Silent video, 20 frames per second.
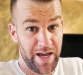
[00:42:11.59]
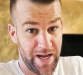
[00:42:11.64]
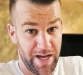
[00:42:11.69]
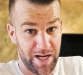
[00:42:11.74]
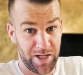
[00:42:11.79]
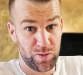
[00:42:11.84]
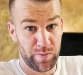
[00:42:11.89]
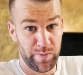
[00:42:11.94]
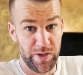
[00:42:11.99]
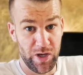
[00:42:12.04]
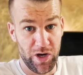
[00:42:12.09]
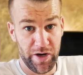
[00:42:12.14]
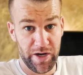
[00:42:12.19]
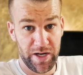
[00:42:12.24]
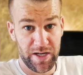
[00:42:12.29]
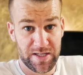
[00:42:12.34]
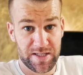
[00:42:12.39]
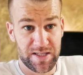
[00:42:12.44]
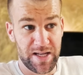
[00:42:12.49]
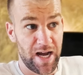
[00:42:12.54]
And to be
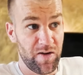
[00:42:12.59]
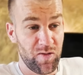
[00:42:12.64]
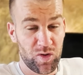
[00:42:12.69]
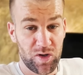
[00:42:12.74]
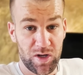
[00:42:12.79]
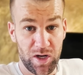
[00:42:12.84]
honest, I would